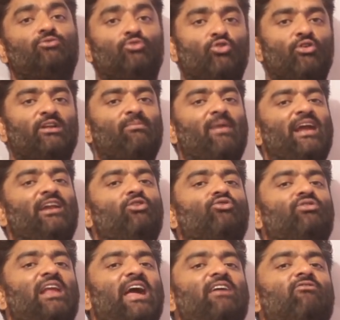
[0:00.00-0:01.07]
though it might look
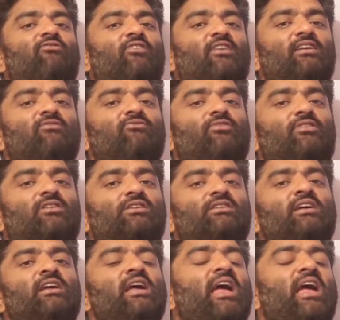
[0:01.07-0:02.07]
like one word,